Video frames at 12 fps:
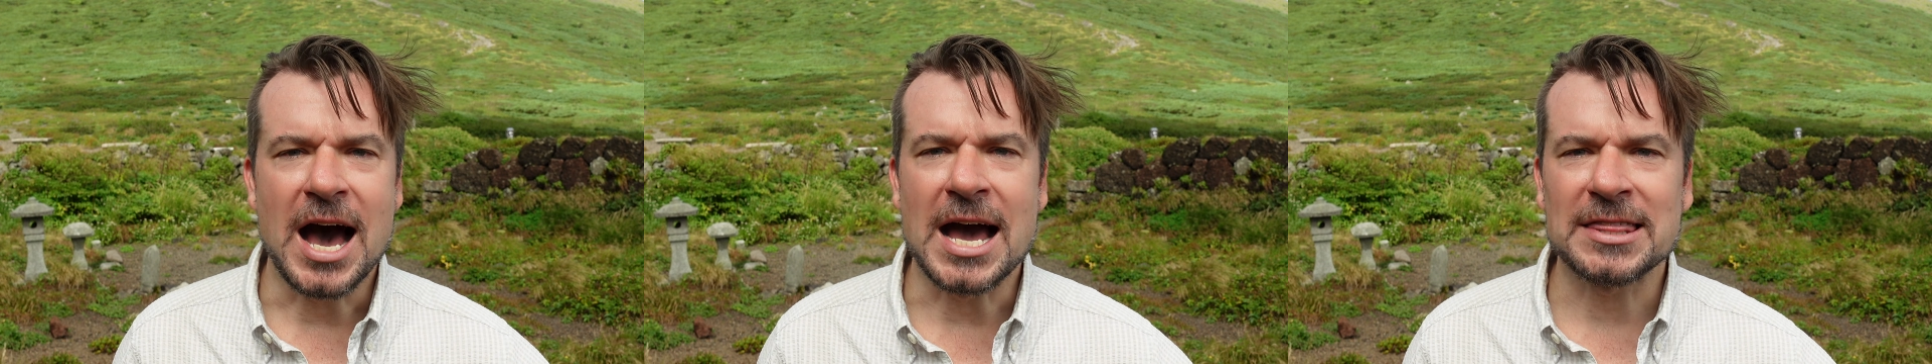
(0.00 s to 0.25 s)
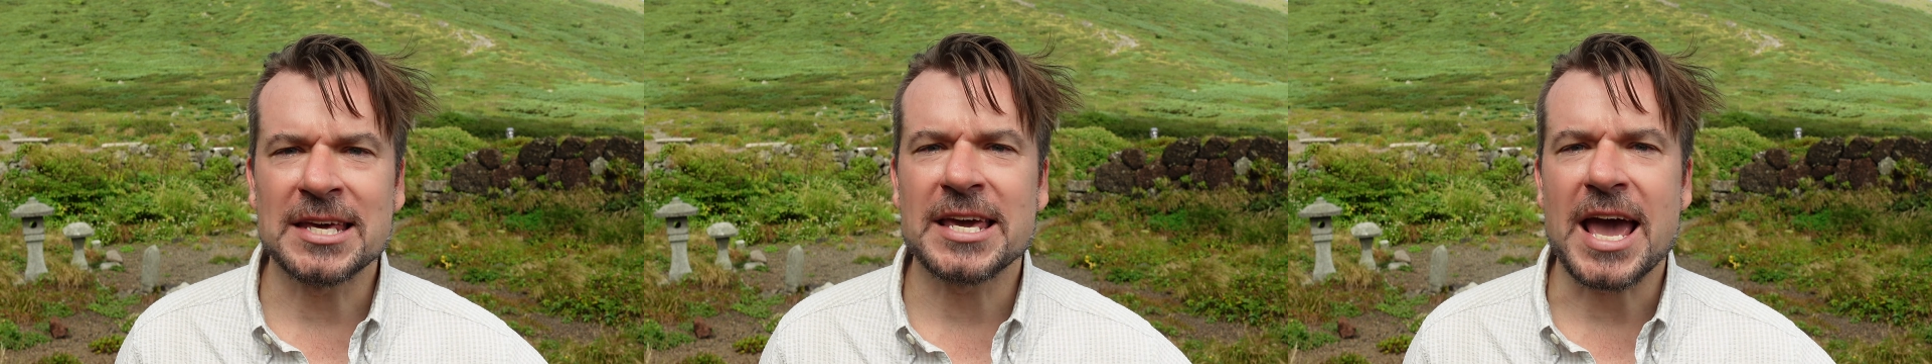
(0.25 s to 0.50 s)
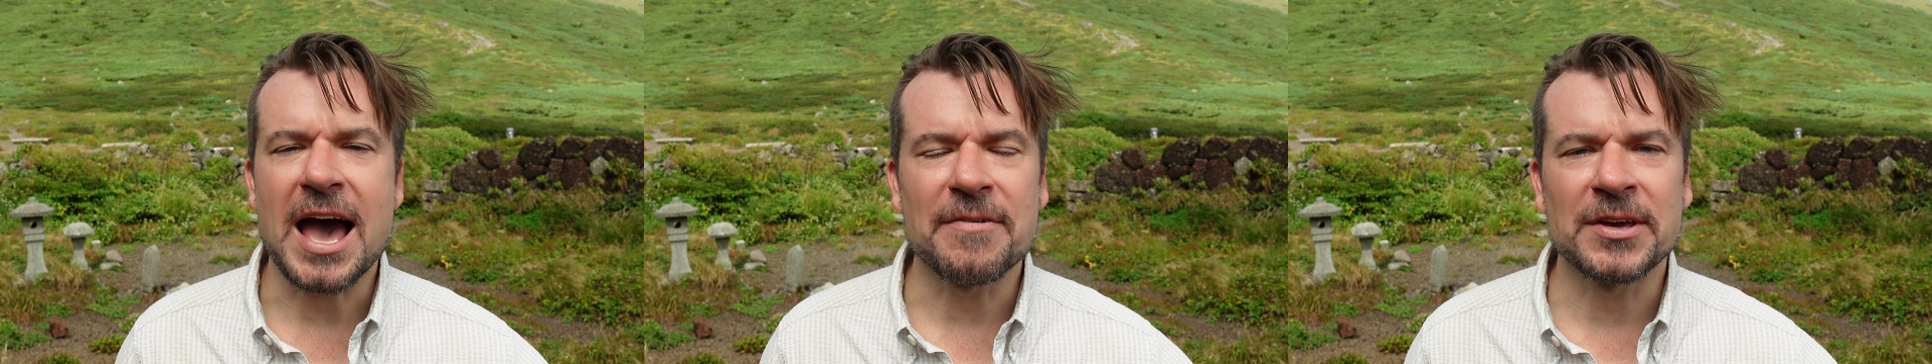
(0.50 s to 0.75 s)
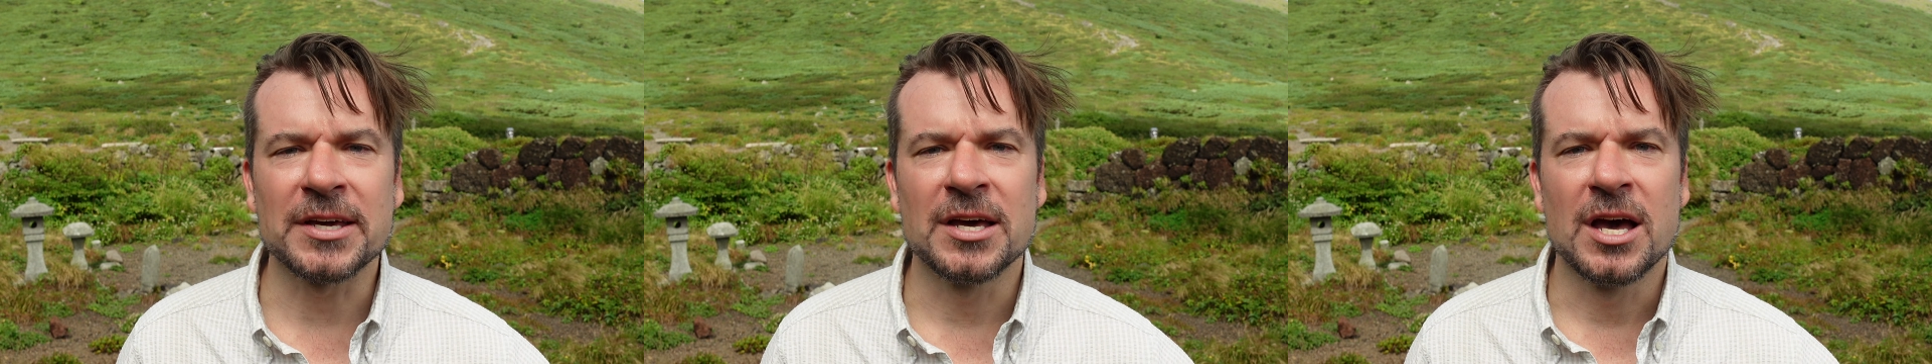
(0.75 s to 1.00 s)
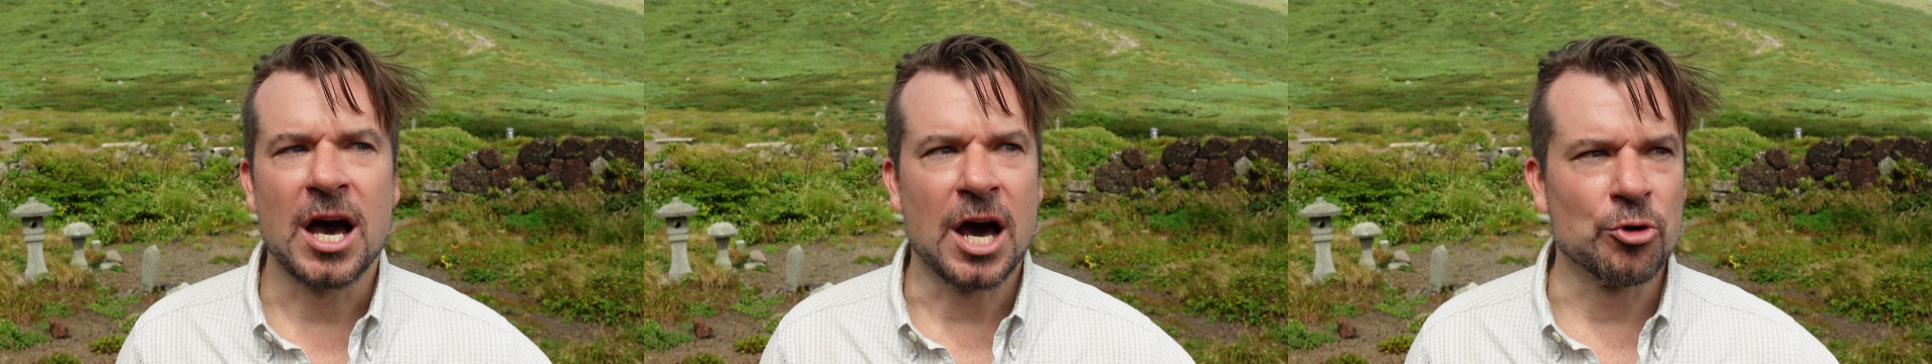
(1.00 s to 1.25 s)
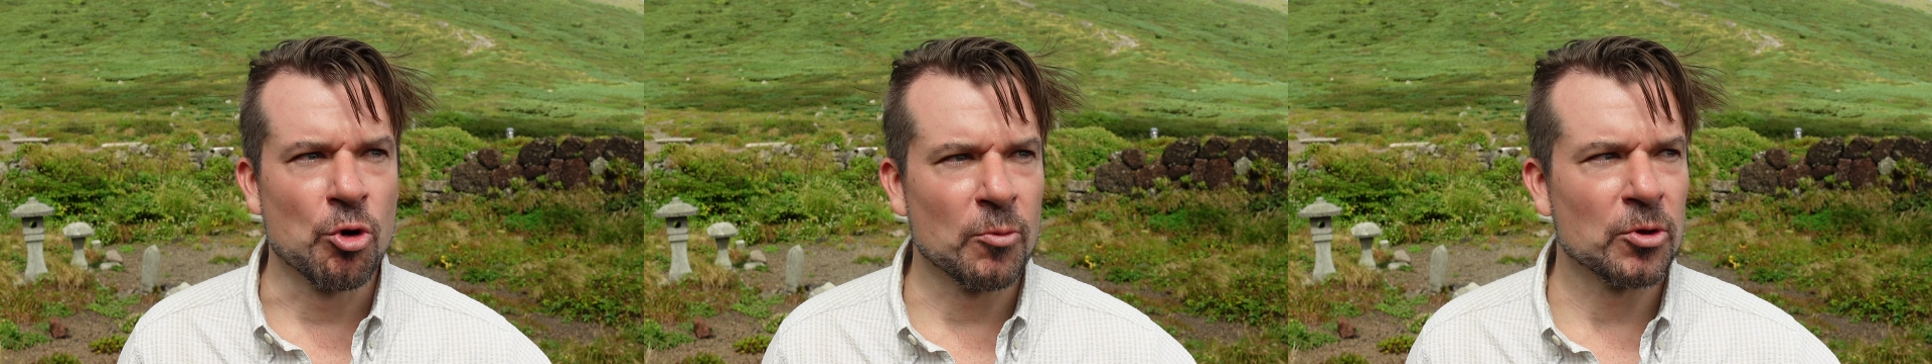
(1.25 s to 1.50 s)
I think having
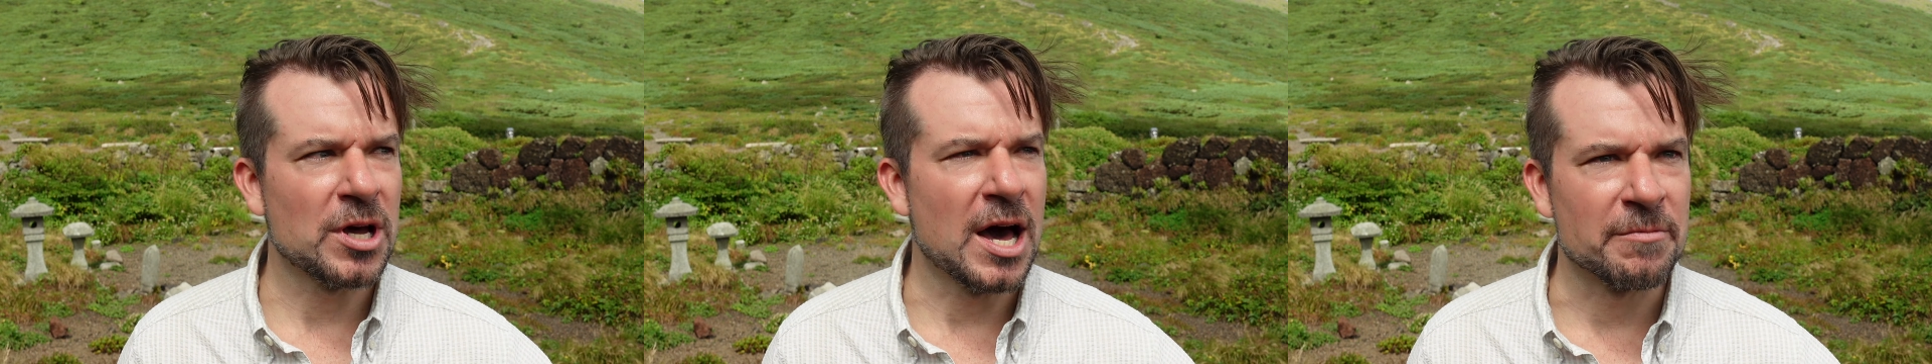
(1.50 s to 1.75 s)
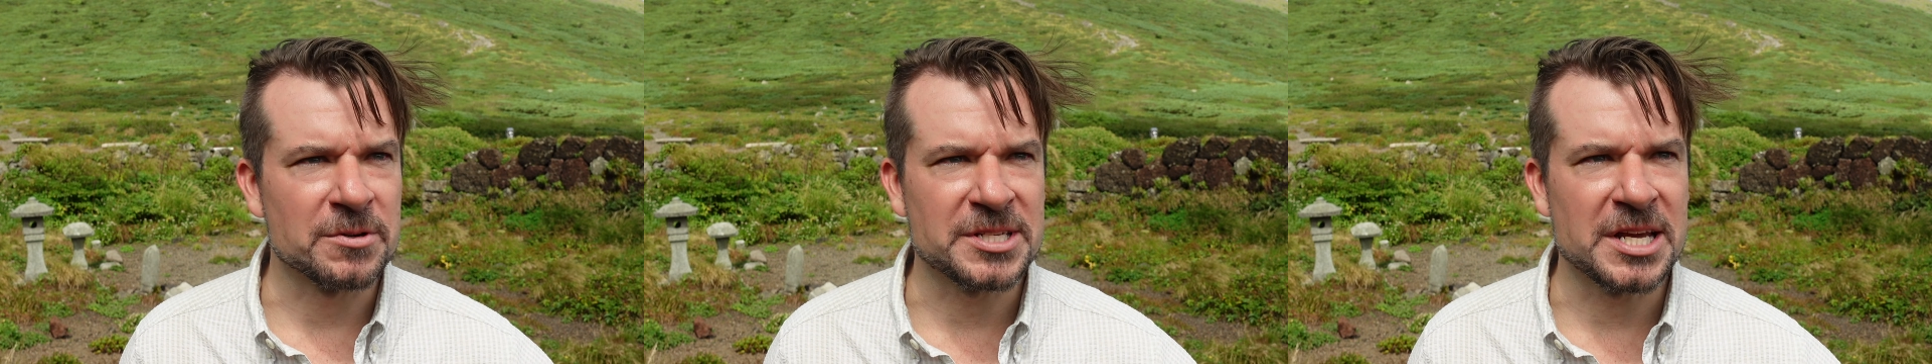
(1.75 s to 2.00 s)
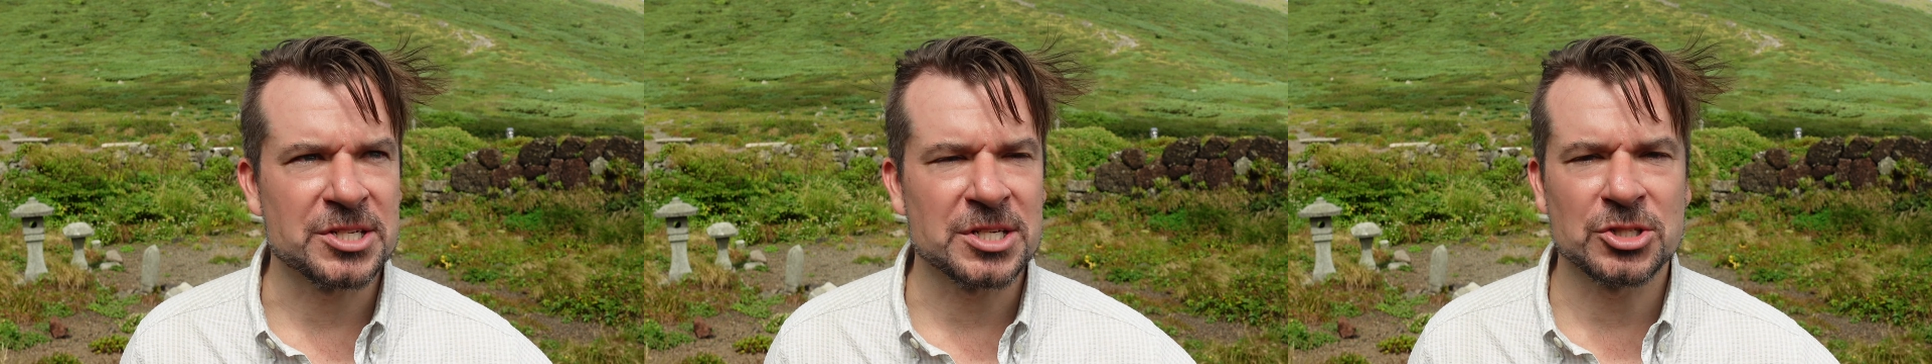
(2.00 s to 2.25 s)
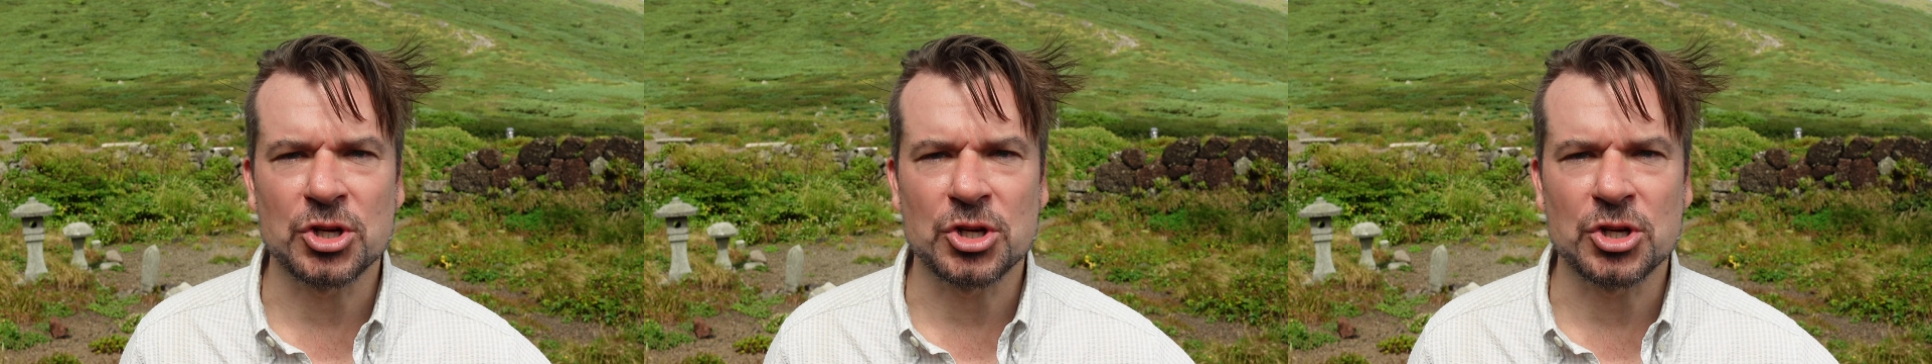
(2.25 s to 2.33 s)
a normal conversation,